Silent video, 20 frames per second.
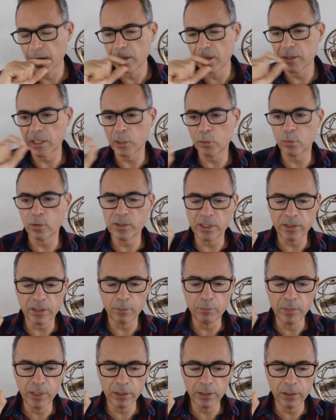That was in the
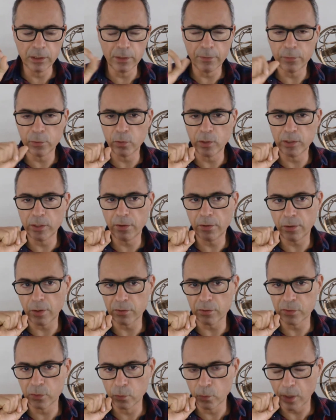middle of
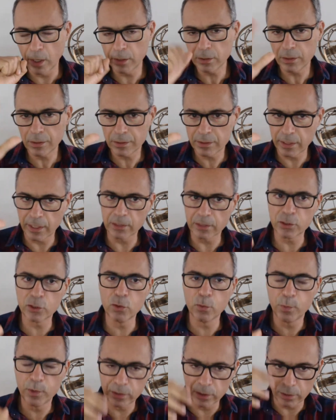2001. Then
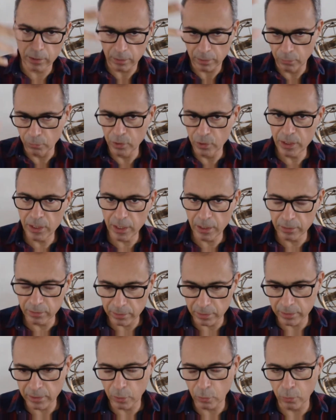Jupiter
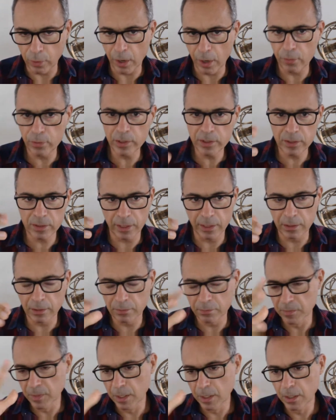re-entered Aquarius
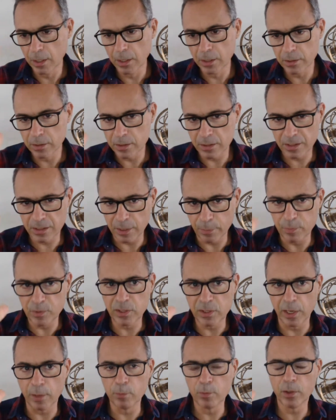in
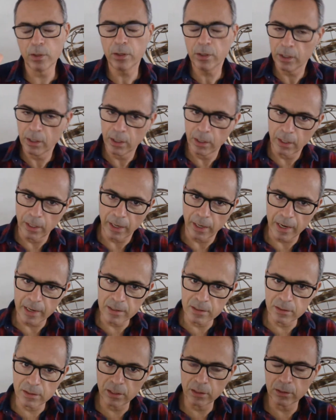September
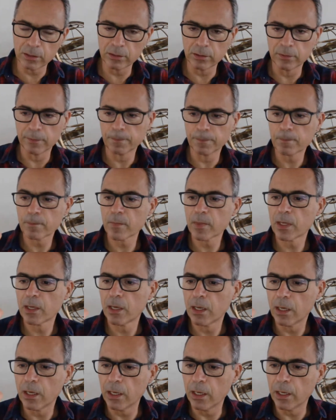until
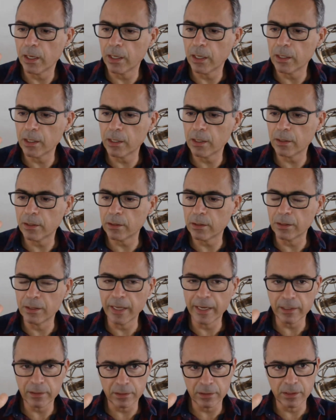
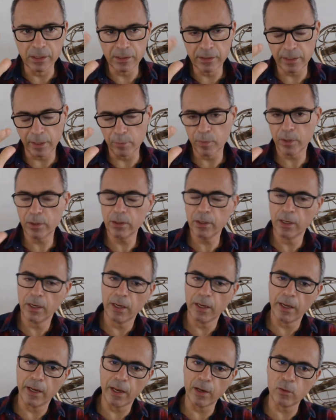late December.
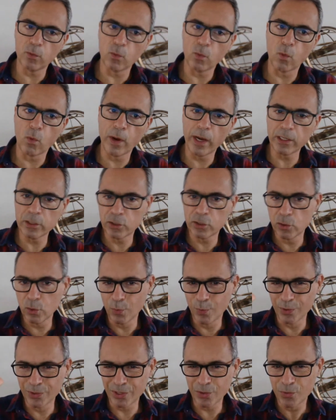And when
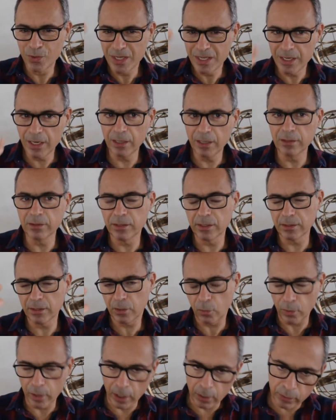Jupiter re-entered
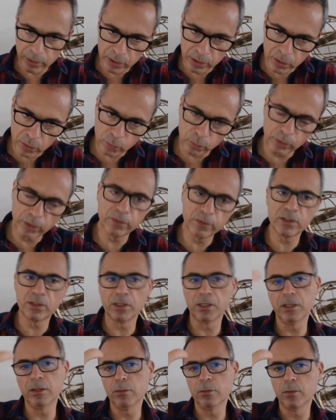Aquarius, we've
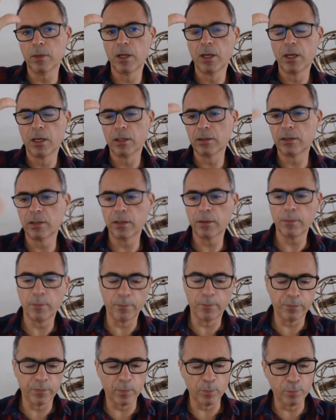seen the
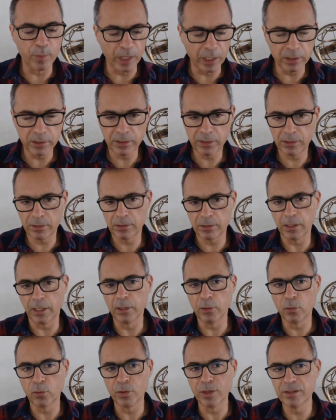biggest
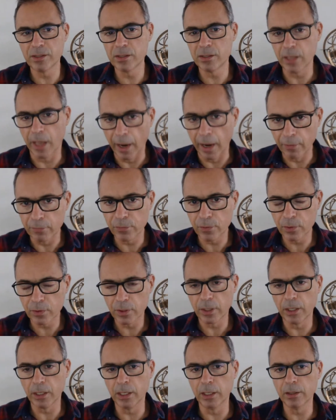increases ever
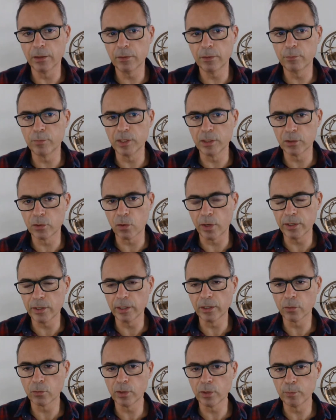in Bitcoin
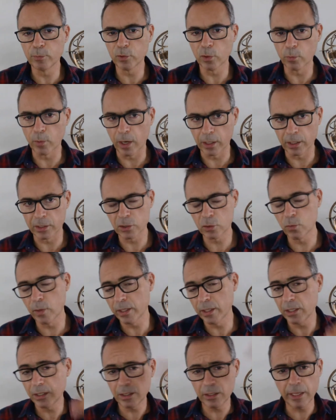and crypto markets. When
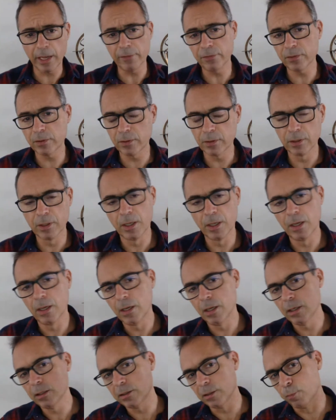it left,
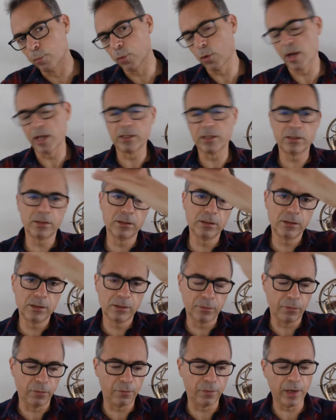the prices
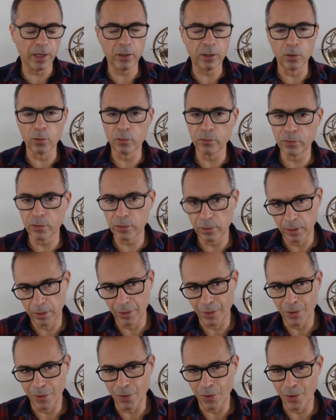fell over,
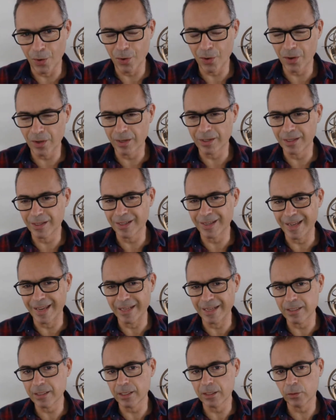
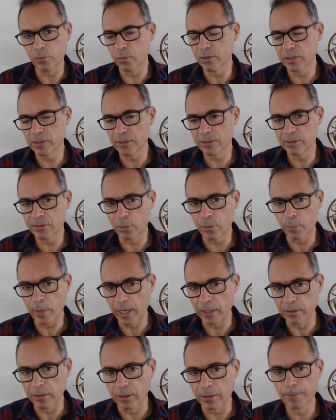and it was
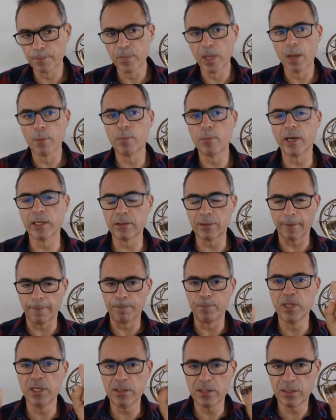dramatic. But
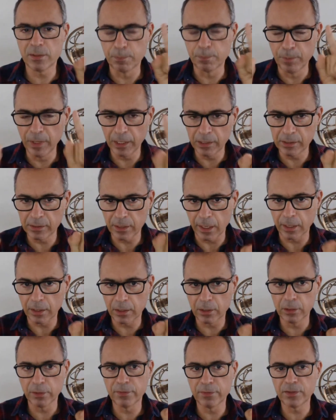this big
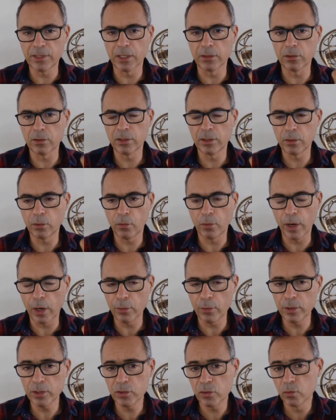cycle of Saturn in
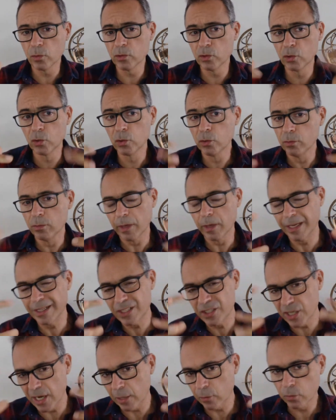Aquarius was, in
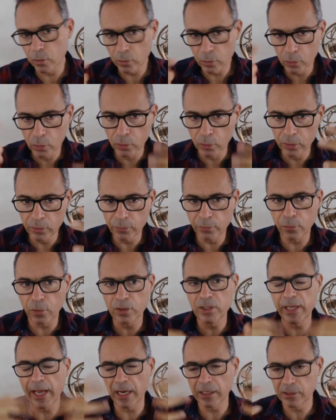general, good for
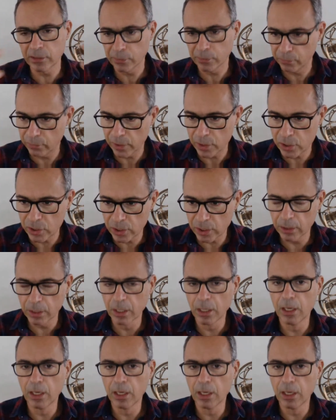the activation